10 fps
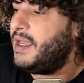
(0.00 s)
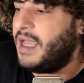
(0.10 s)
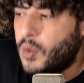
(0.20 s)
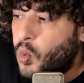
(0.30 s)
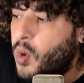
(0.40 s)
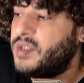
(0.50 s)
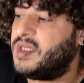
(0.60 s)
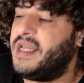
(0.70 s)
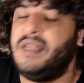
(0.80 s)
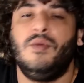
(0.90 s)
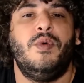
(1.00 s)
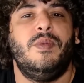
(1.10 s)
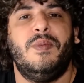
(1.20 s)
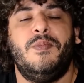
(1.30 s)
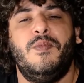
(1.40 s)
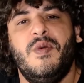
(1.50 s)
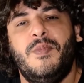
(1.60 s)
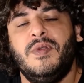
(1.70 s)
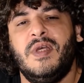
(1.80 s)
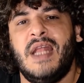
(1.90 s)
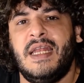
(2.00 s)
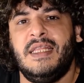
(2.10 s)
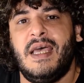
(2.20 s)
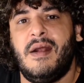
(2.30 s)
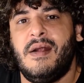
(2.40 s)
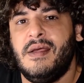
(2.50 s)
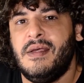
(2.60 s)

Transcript: And once again, we put the knight in there.